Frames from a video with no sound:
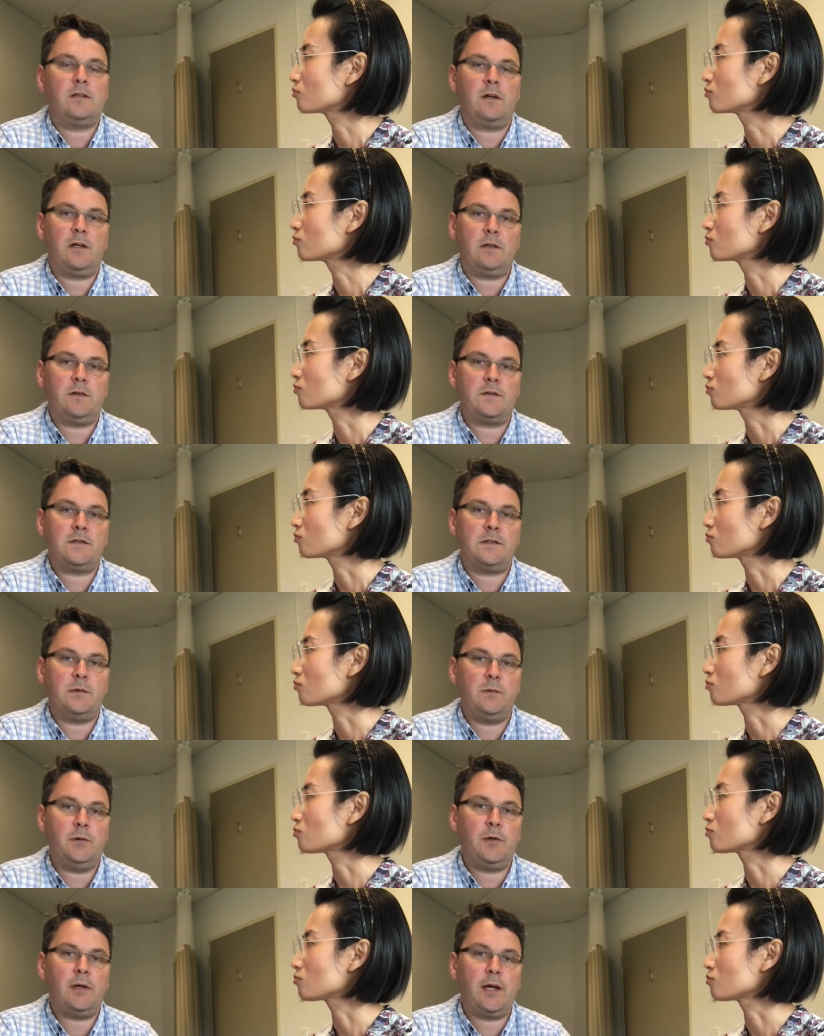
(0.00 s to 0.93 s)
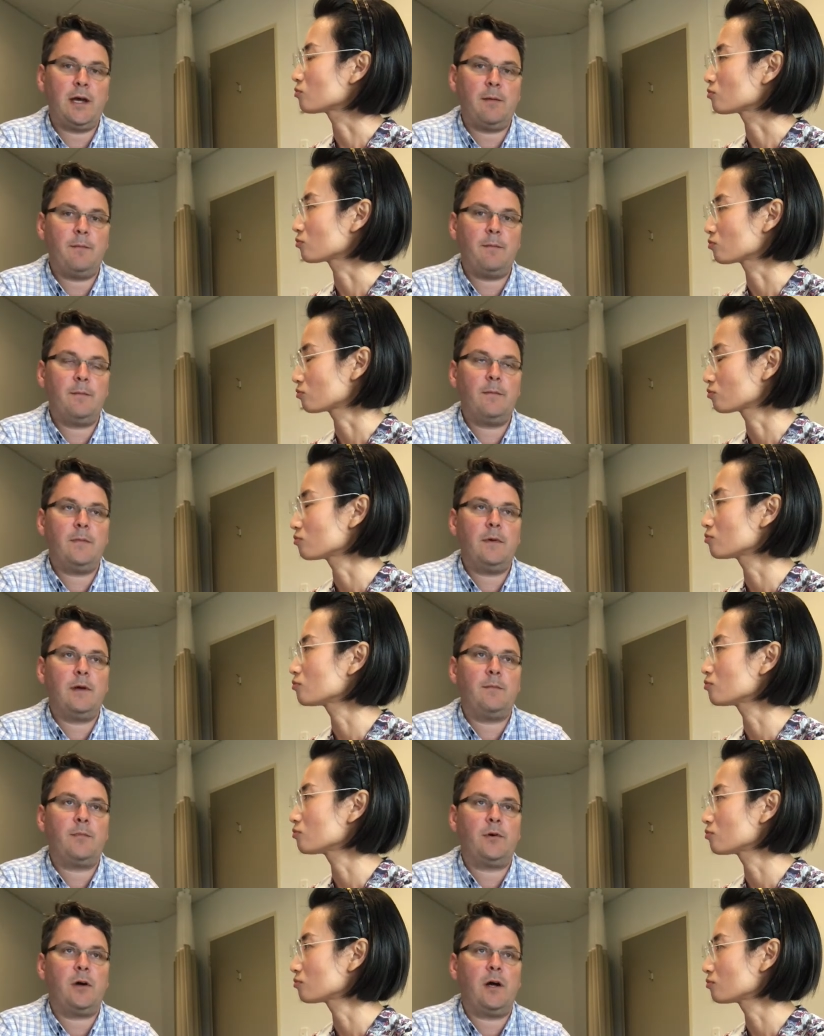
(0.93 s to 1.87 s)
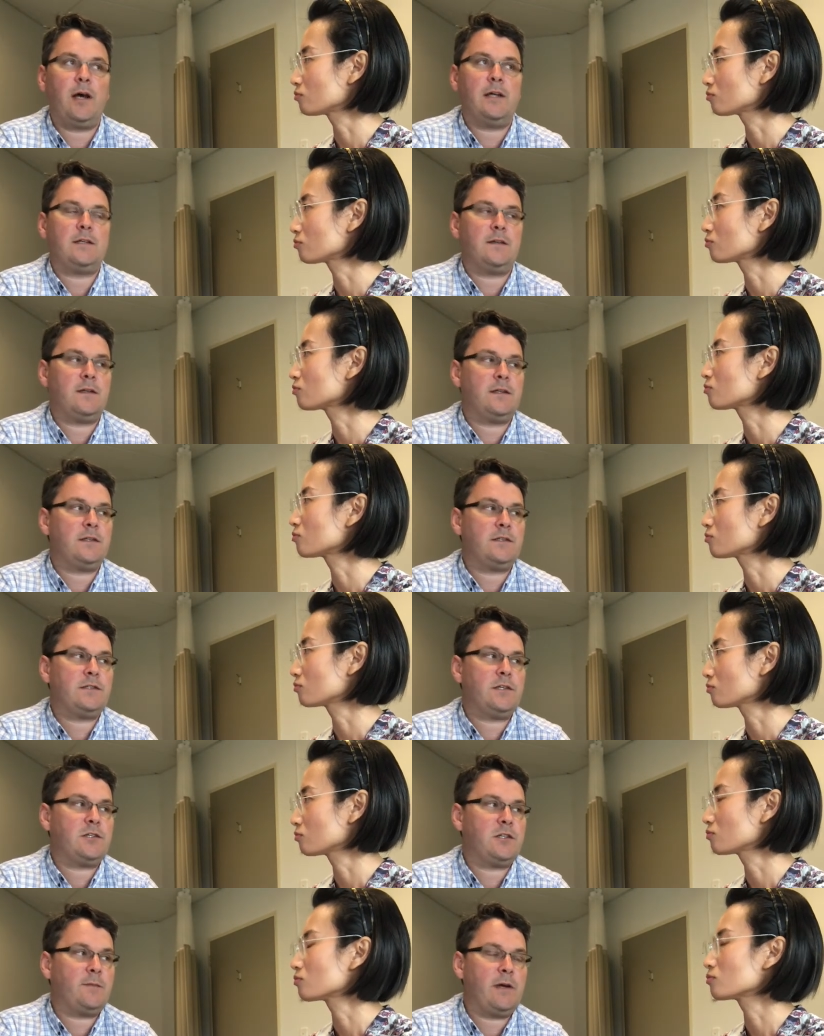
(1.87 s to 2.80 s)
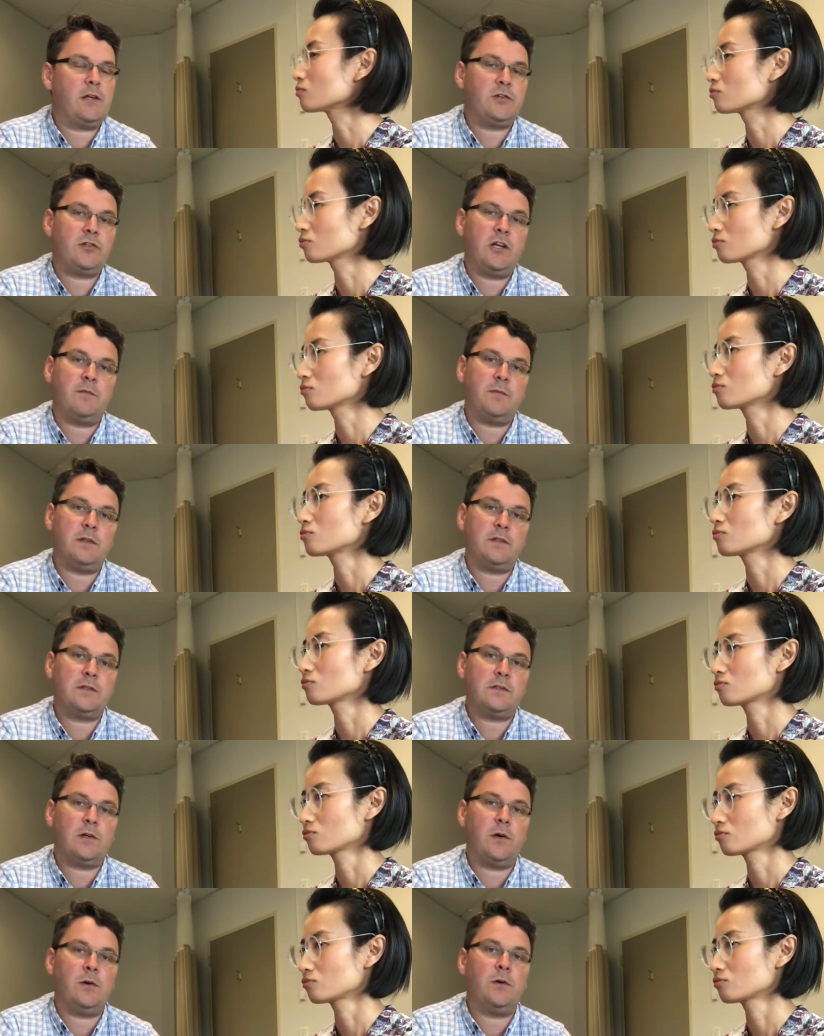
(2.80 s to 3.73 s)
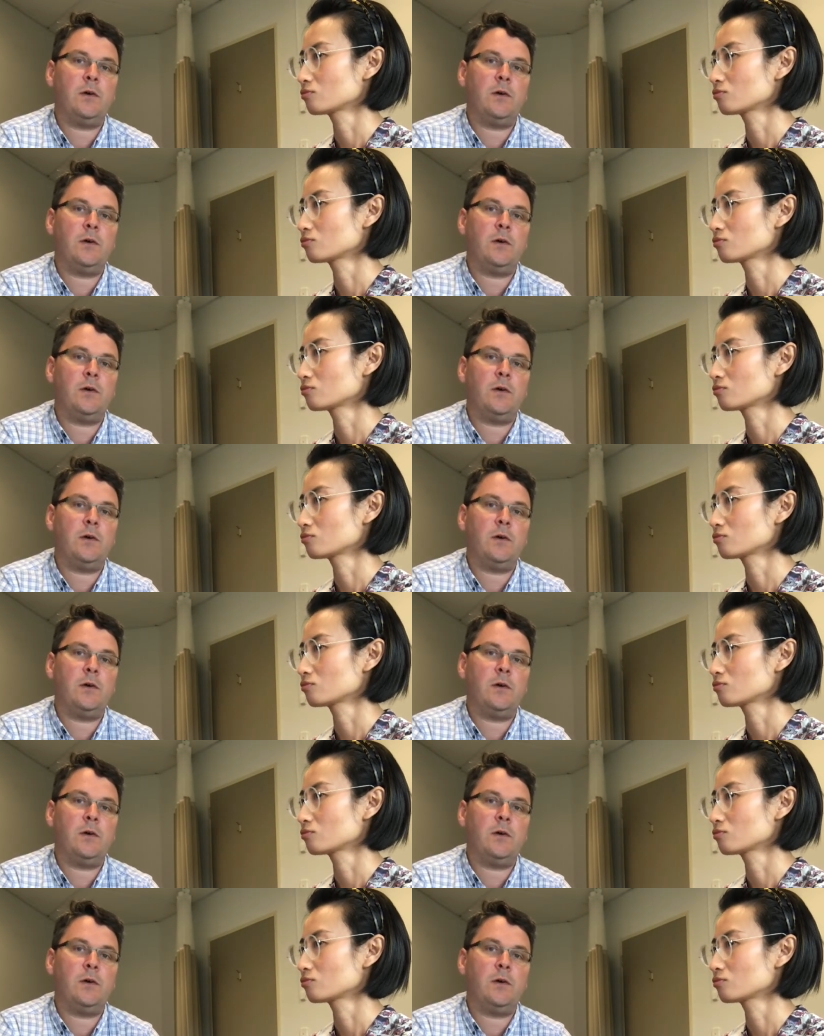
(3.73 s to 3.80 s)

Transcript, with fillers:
Speaker 1: diagnostic workup mm. prior to the decision about treatment. So